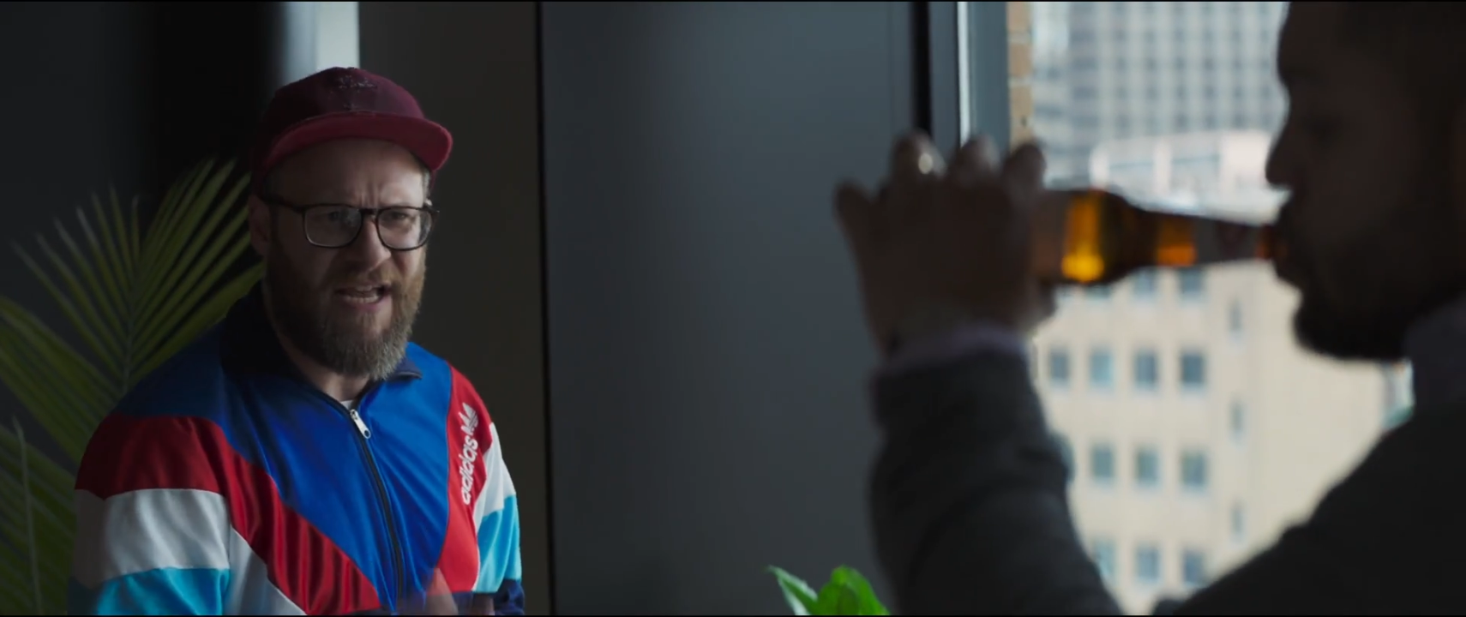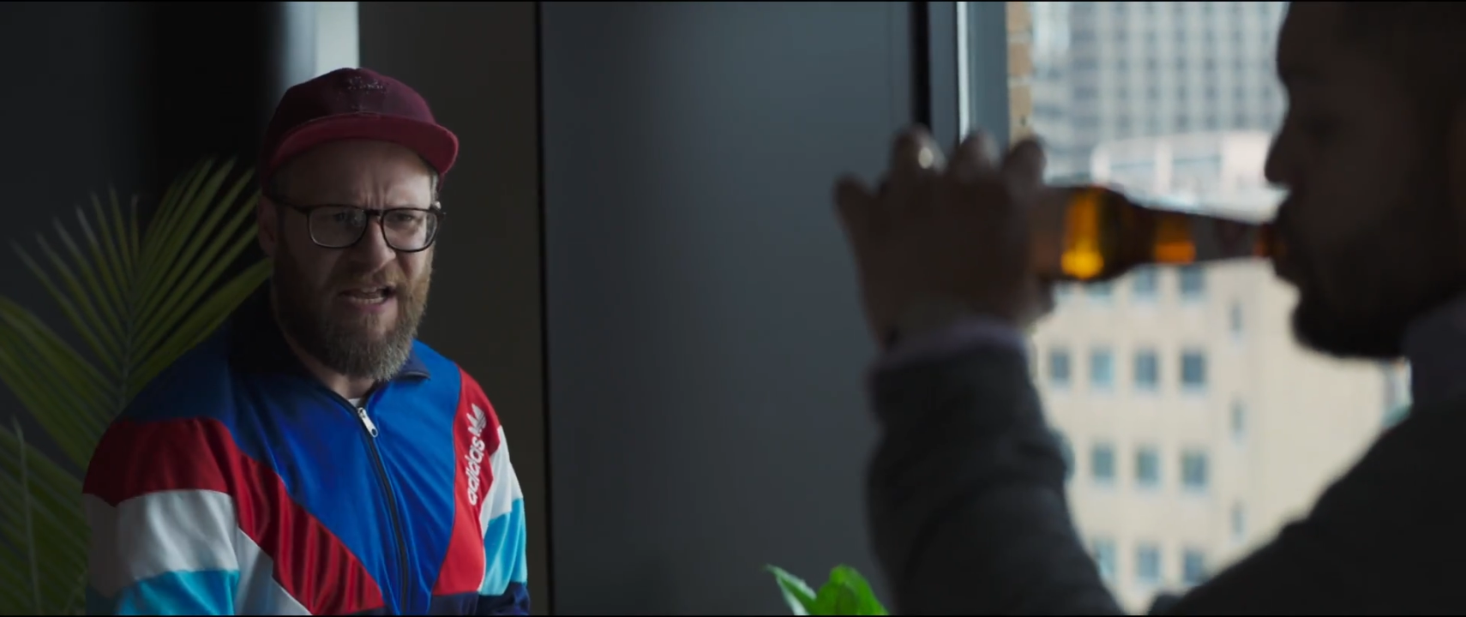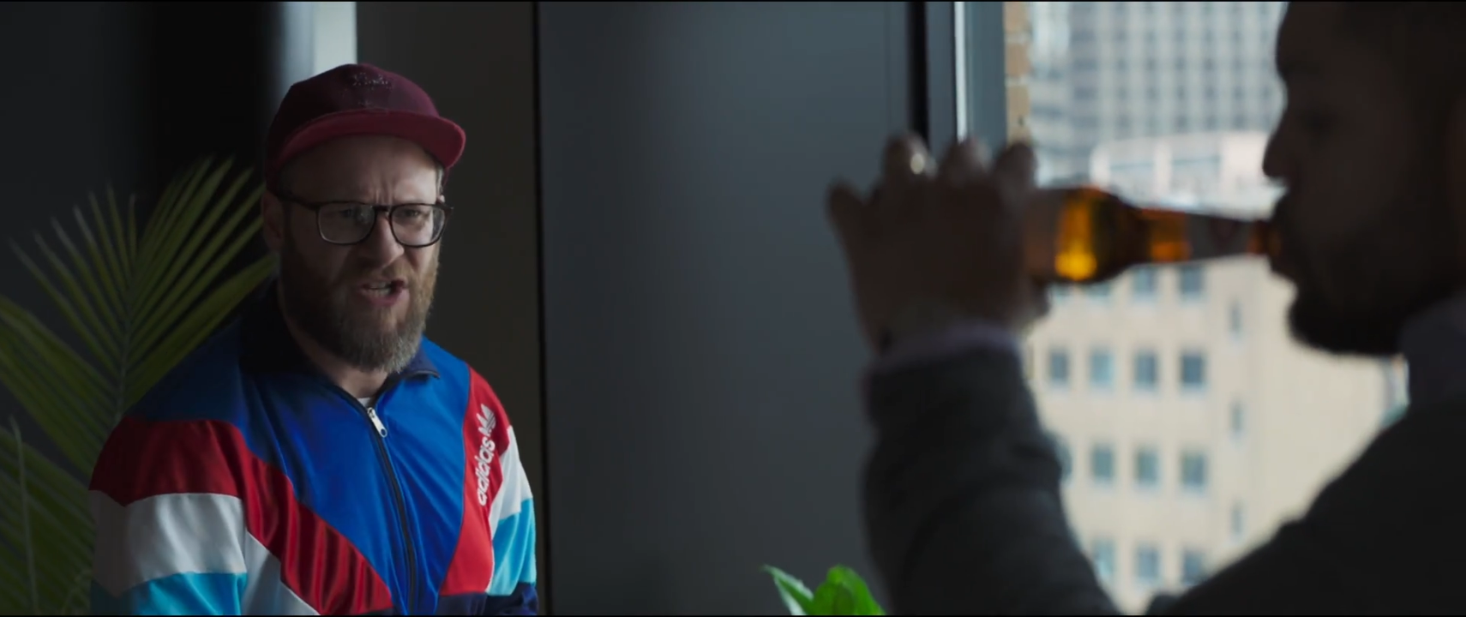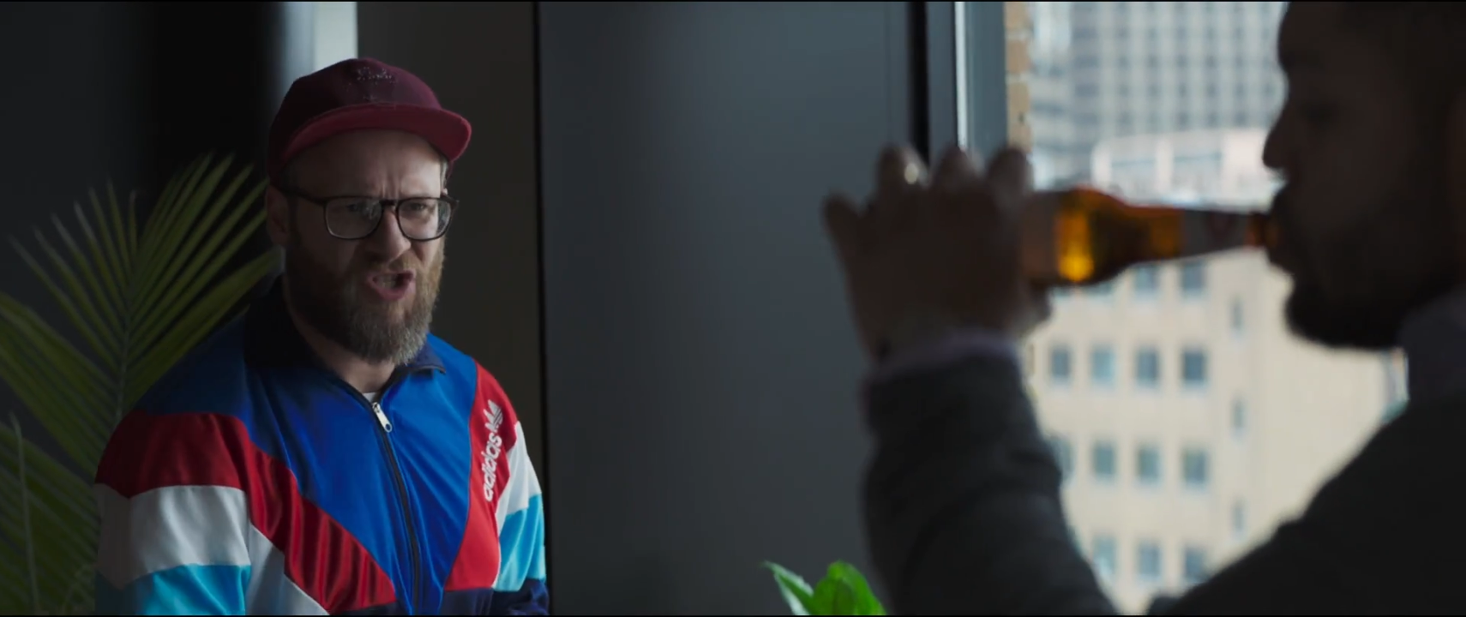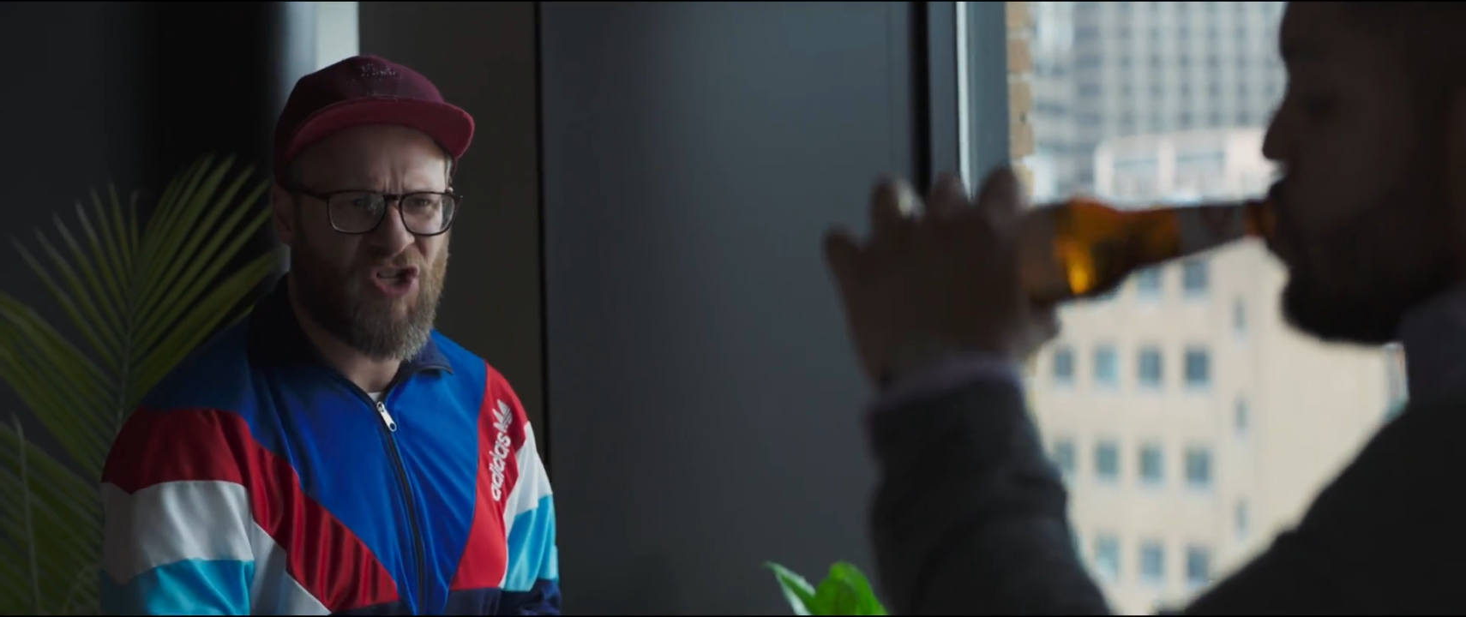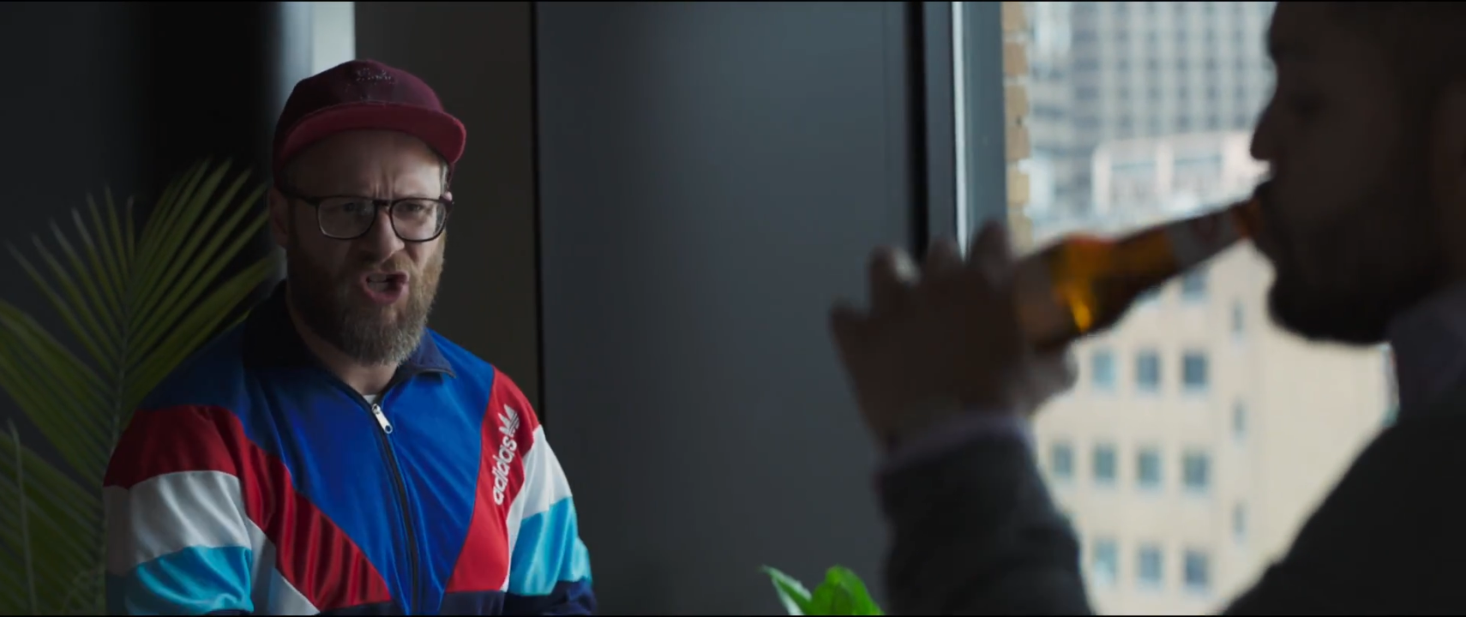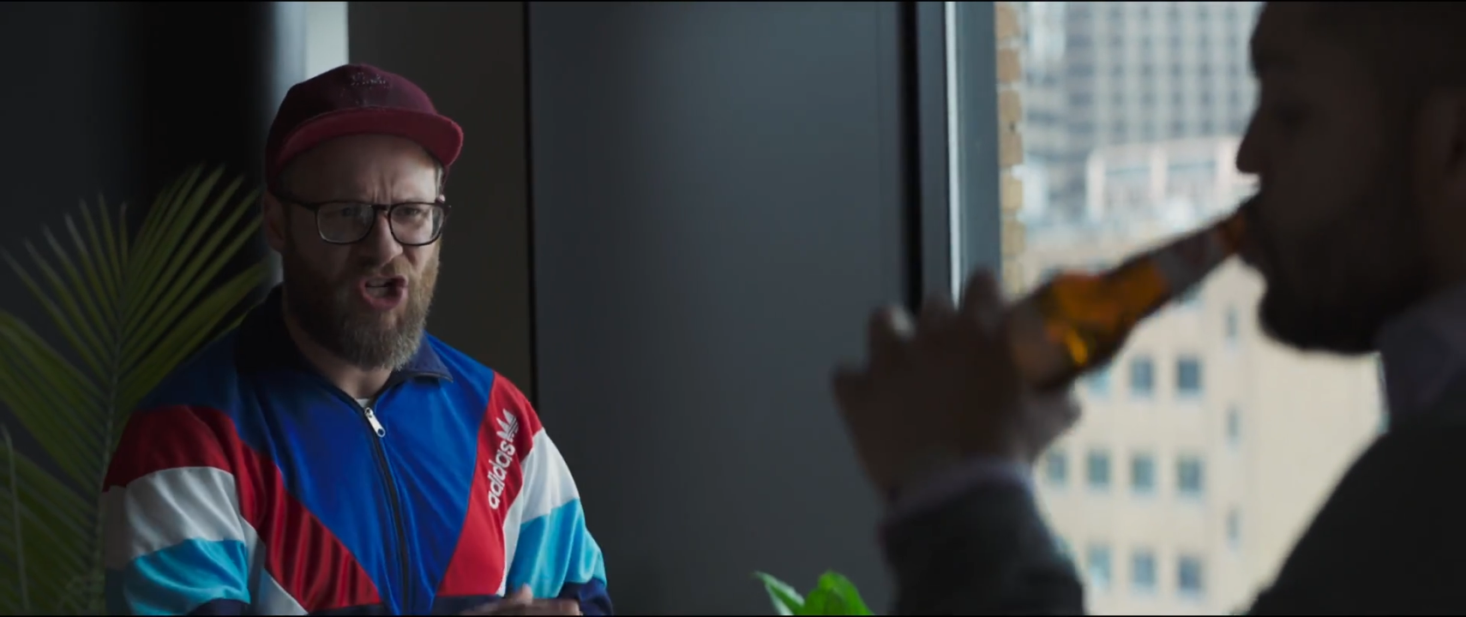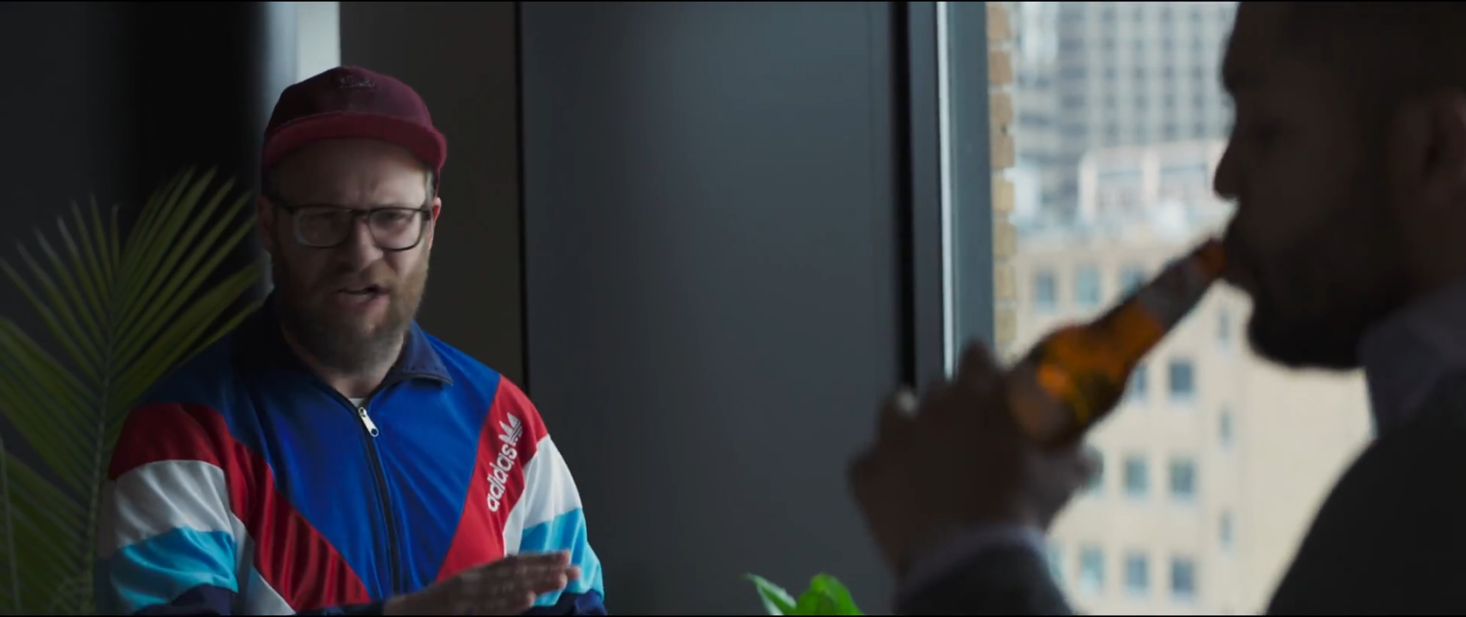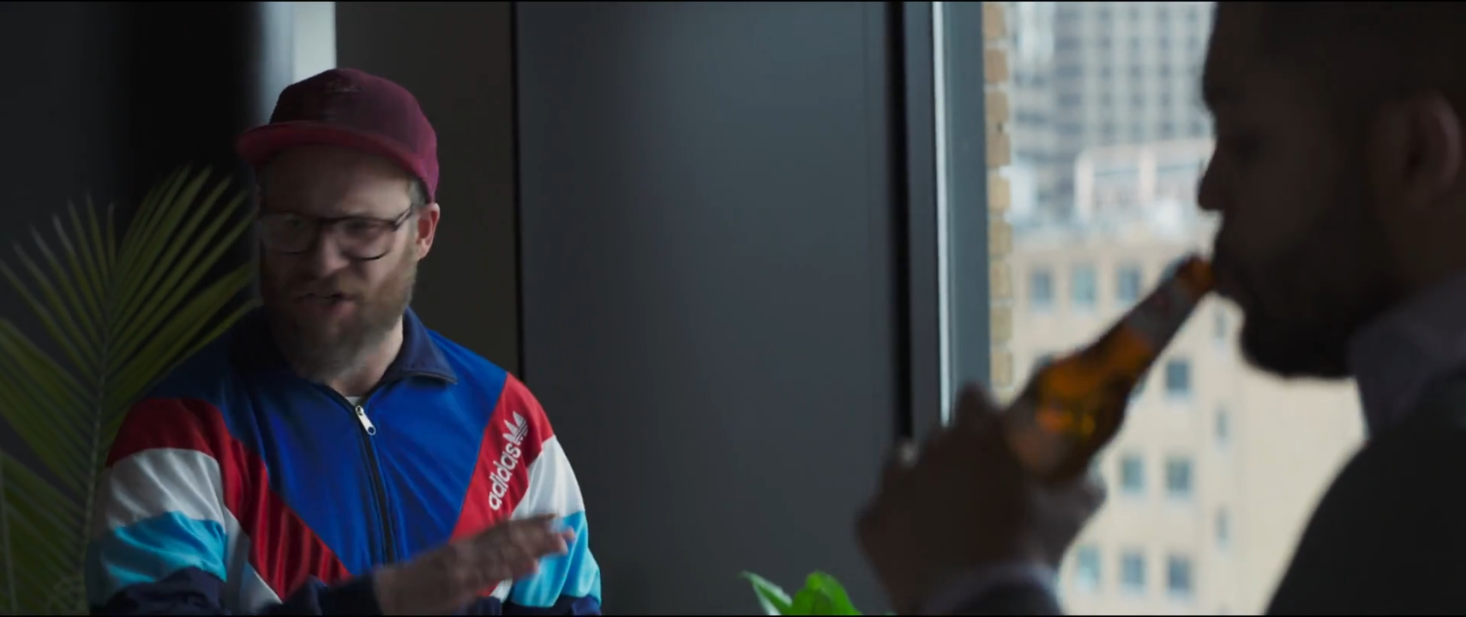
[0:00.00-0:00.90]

is. She